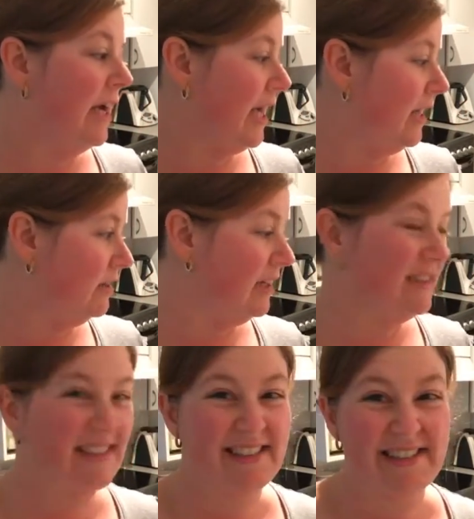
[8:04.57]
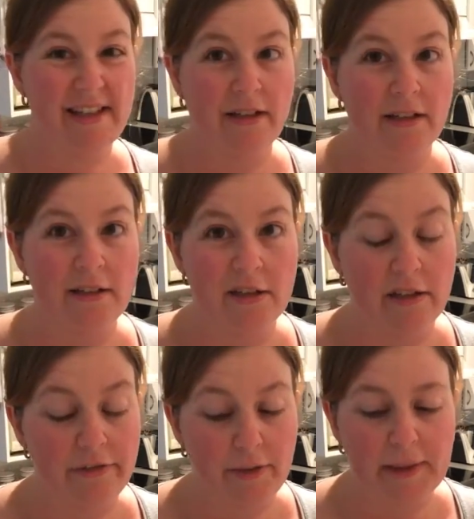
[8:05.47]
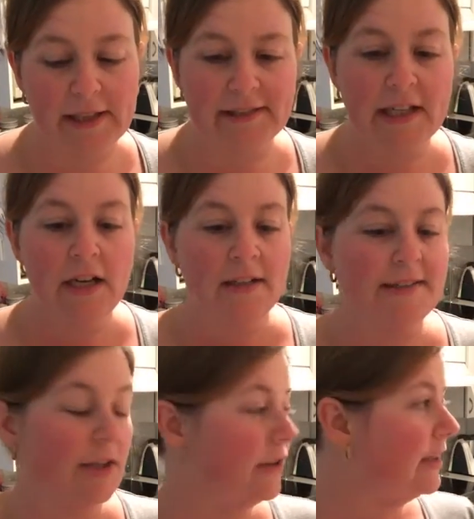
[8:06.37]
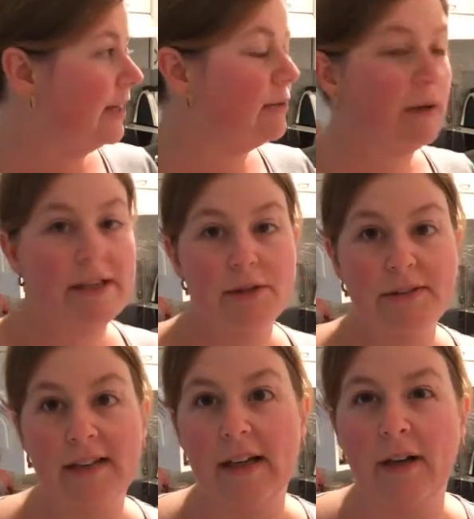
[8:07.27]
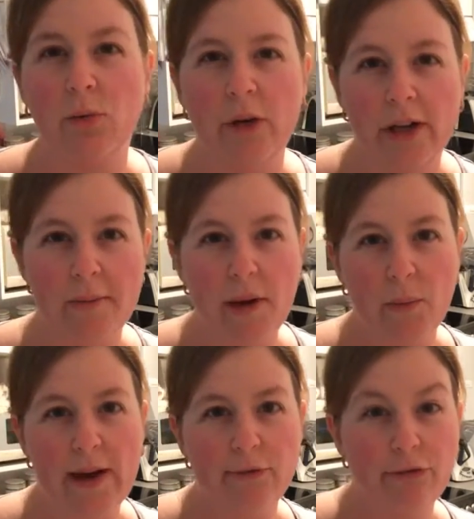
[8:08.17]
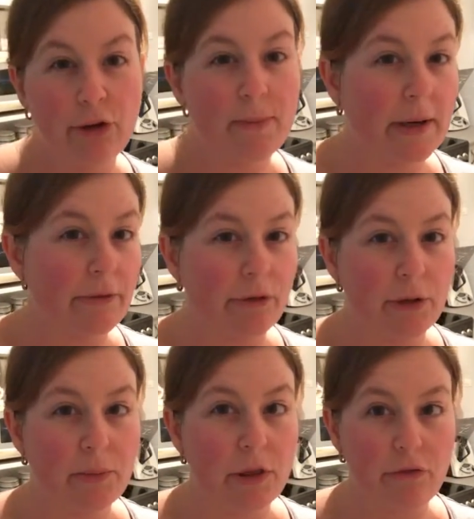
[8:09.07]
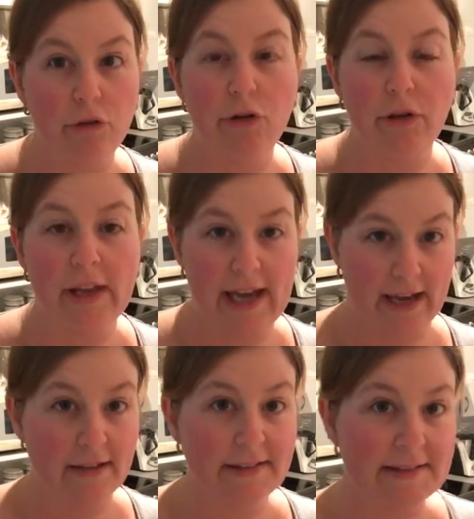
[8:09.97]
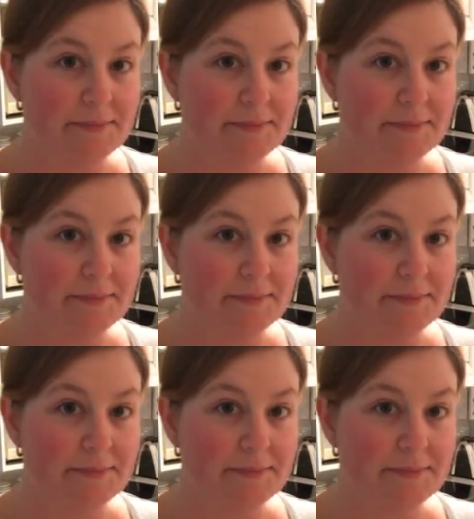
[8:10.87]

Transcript: And as you can see, that only took a few minutes. So now what I do is I kind of work my way room by room through the house.